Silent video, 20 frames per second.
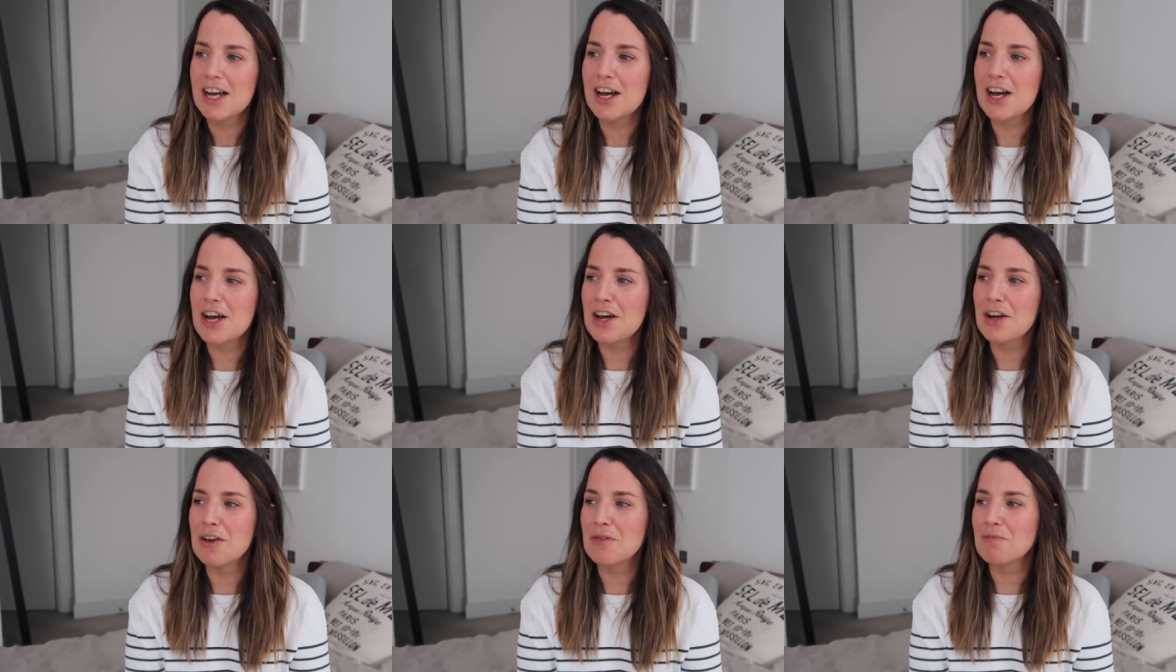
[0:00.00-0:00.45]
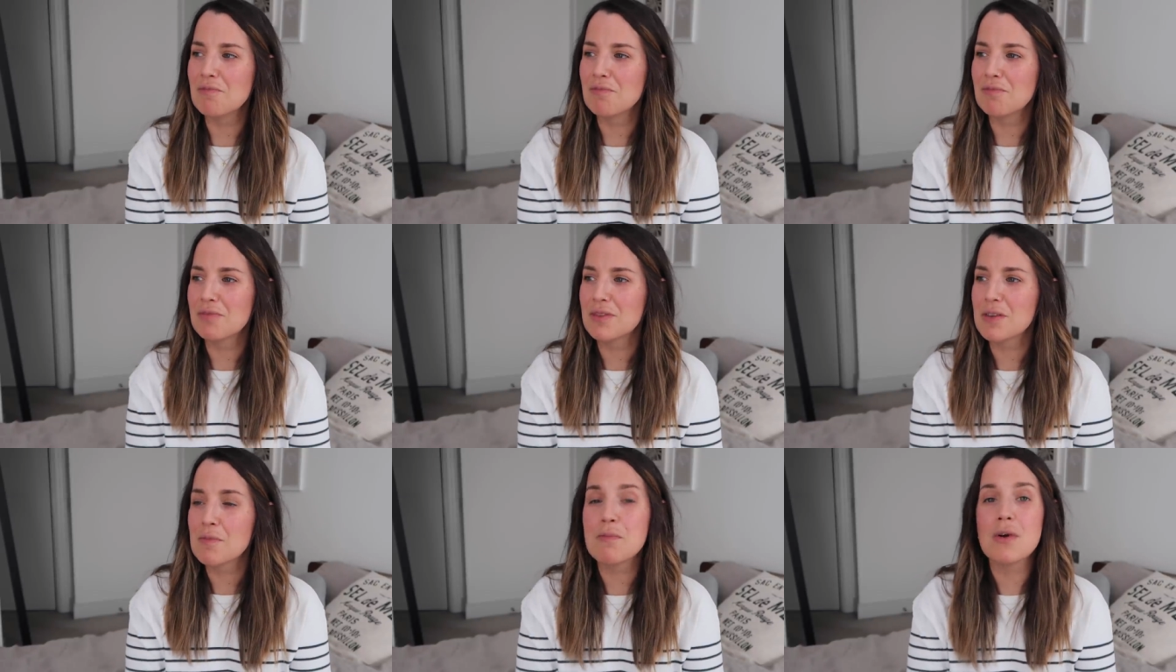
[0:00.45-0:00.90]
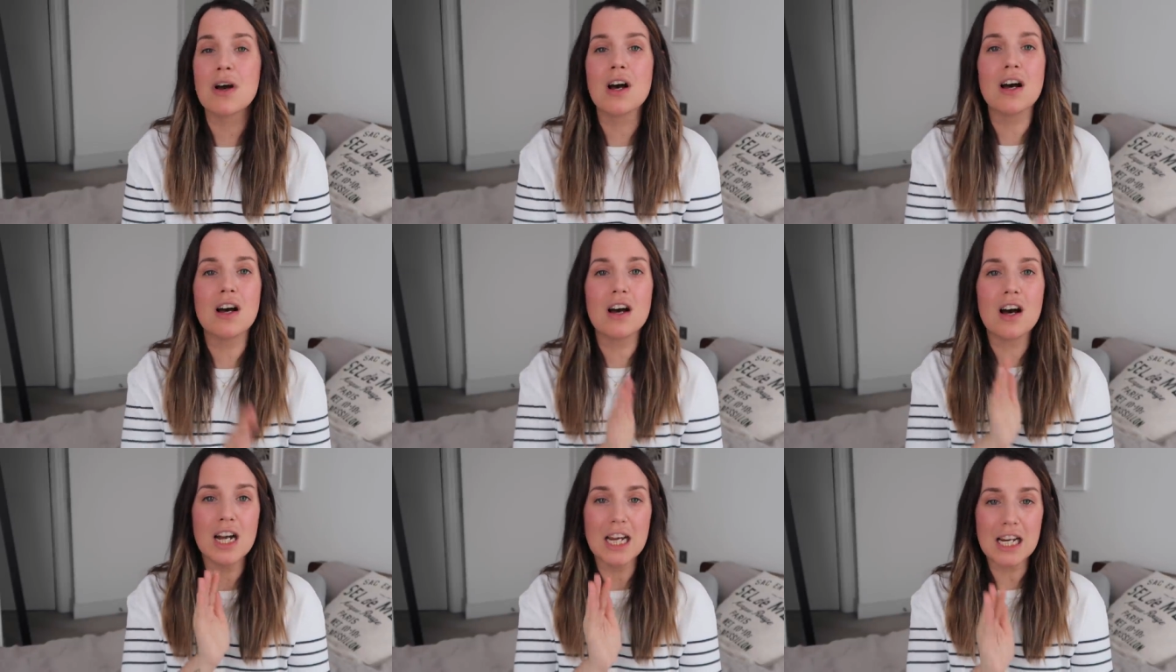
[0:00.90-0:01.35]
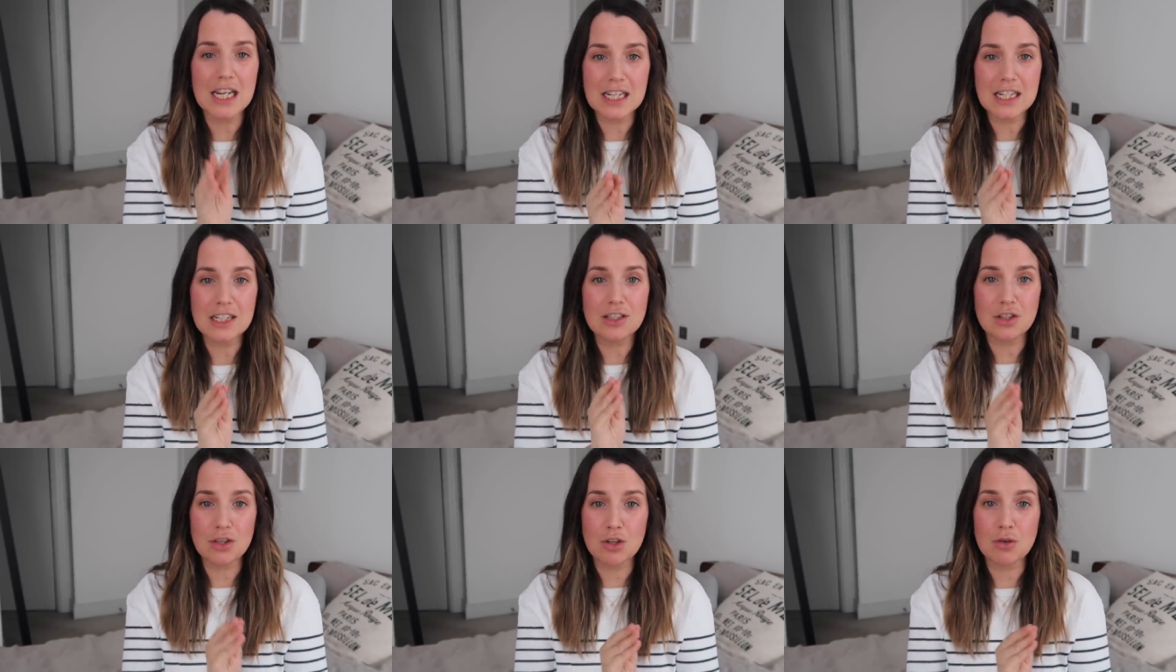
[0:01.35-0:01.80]
But I at
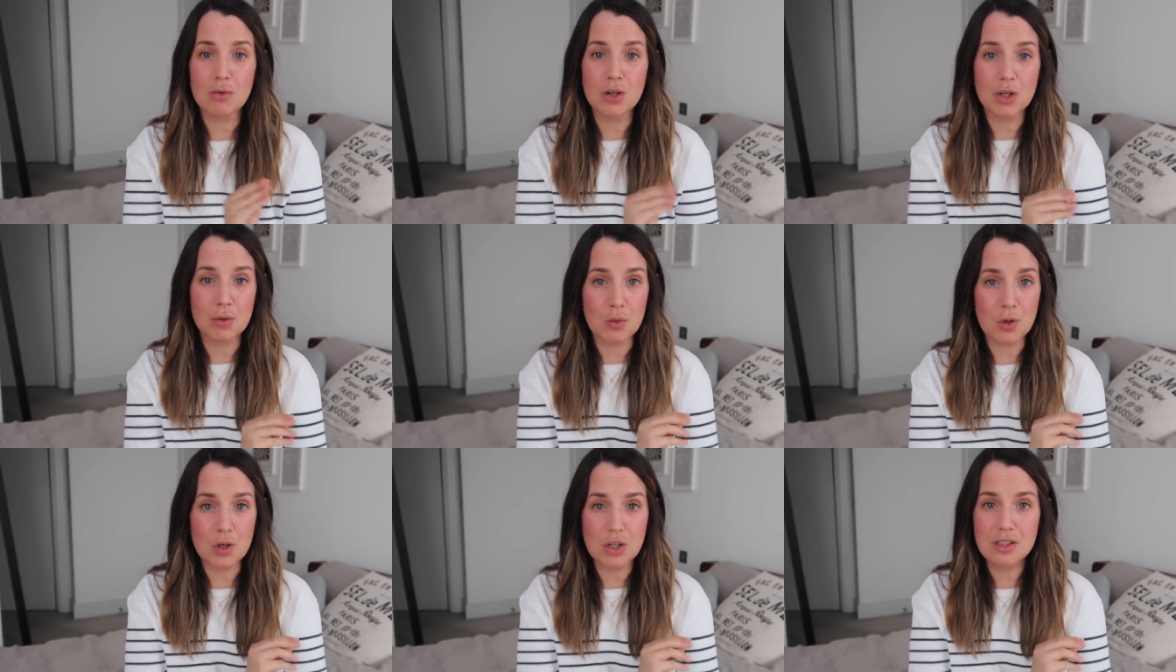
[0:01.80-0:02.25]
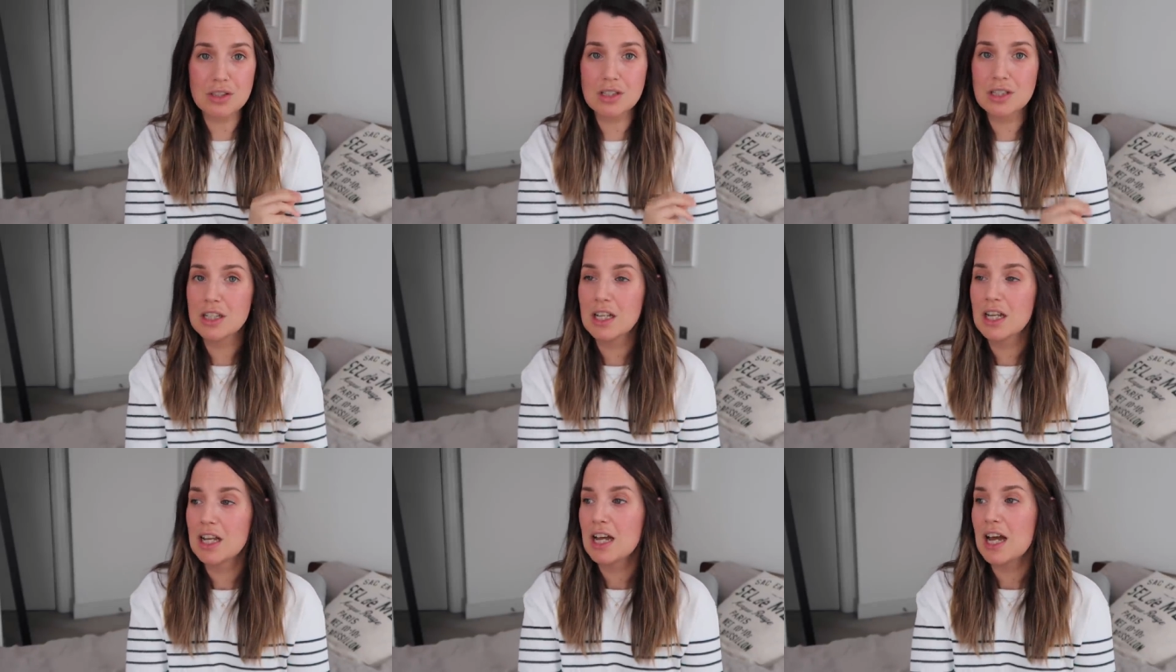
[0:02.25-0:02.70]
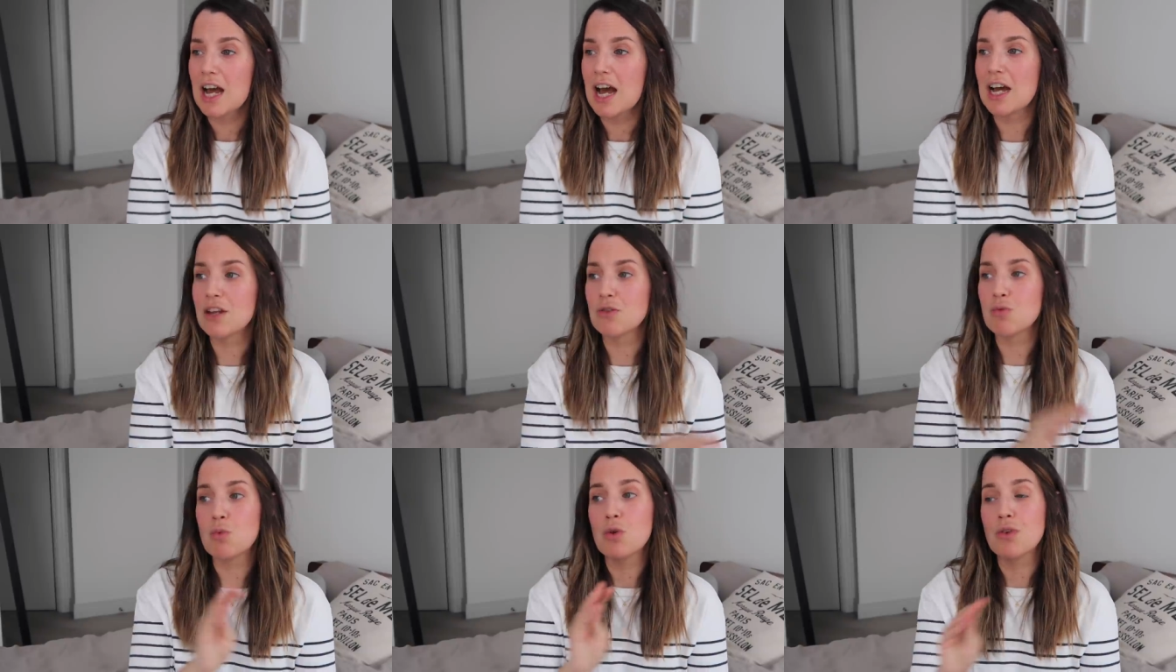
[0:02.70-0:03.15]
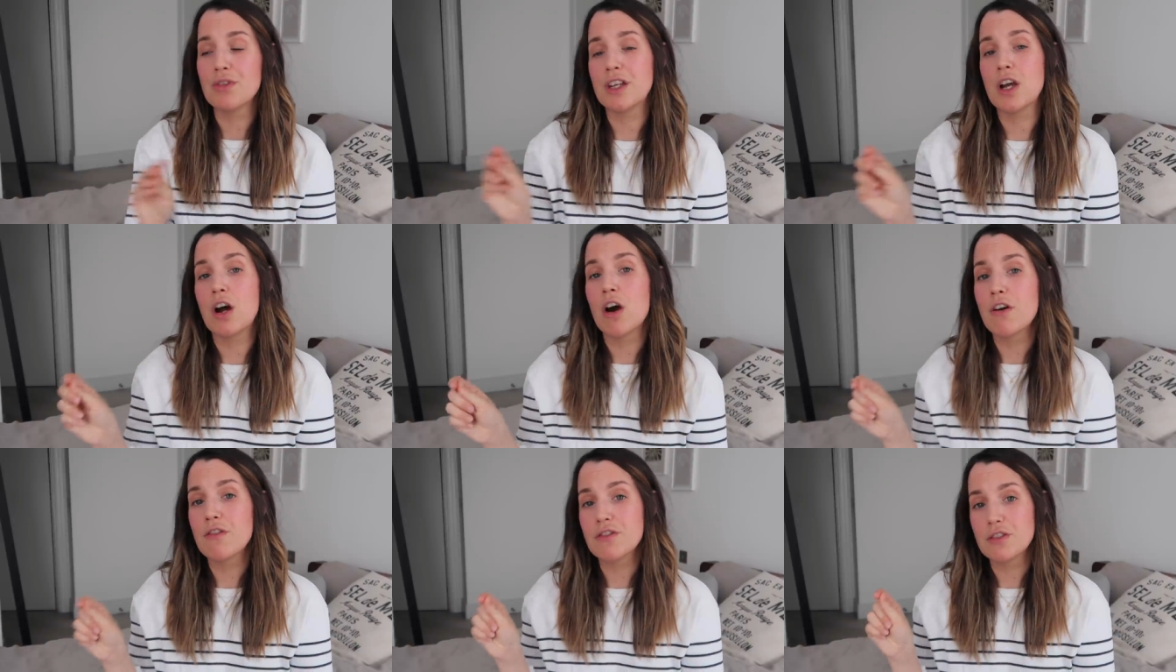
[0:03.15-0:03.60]
least knew what it was and what
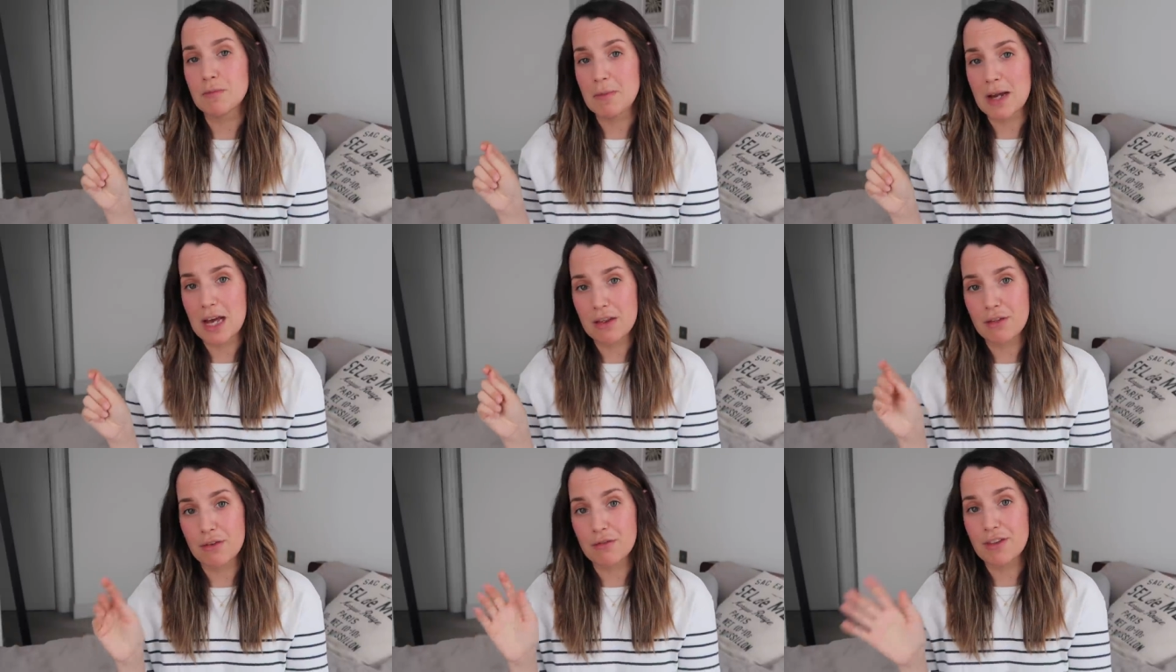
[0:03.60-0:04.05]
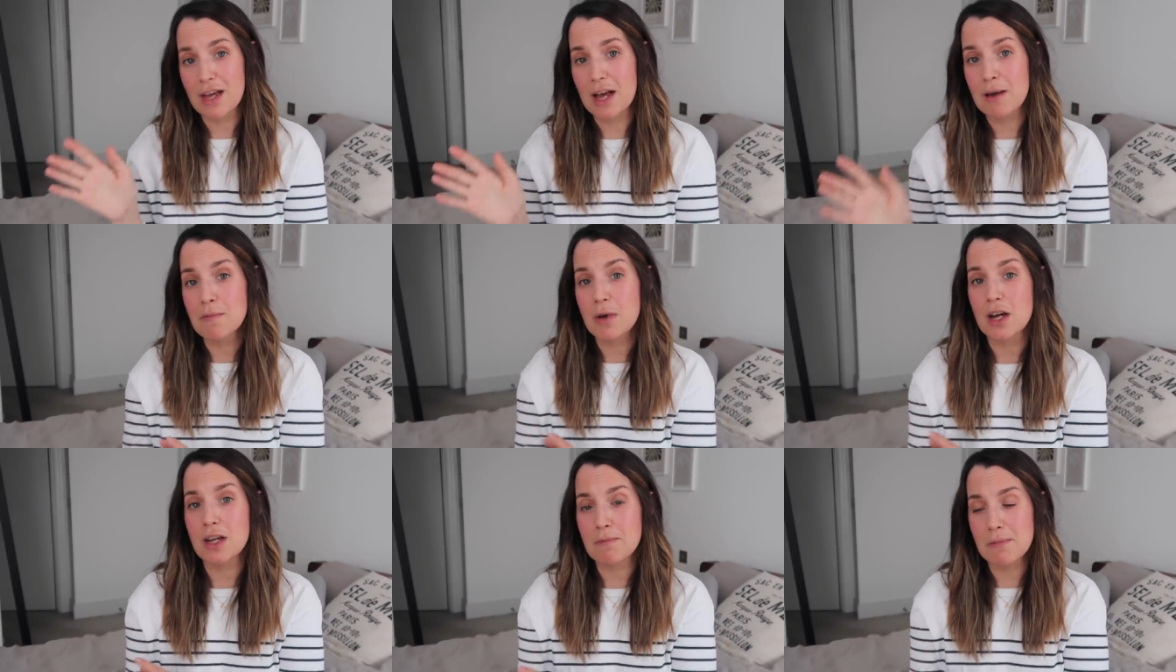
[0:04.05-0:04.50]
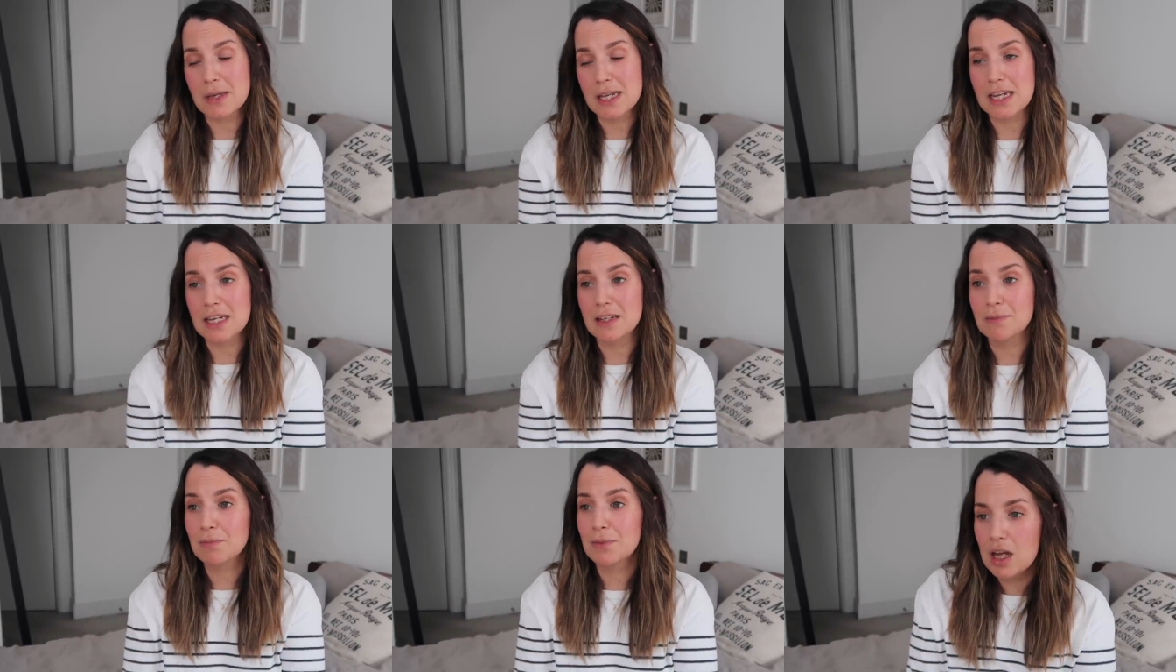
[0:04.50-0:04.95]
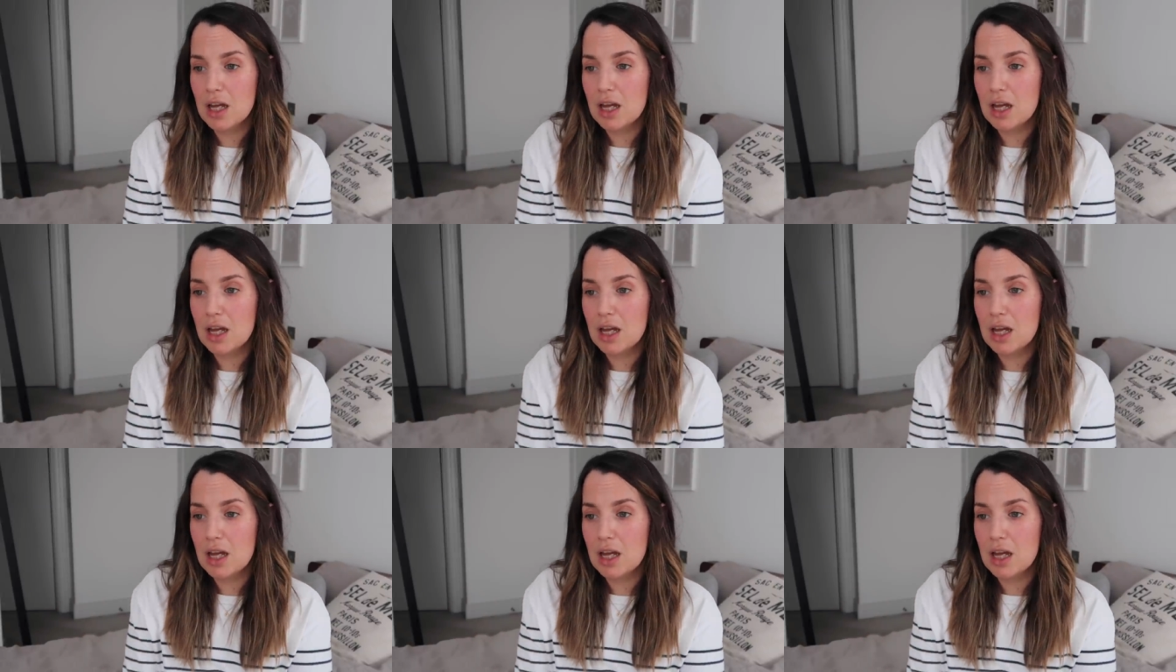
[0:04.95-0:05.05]
the aftermath of that might be.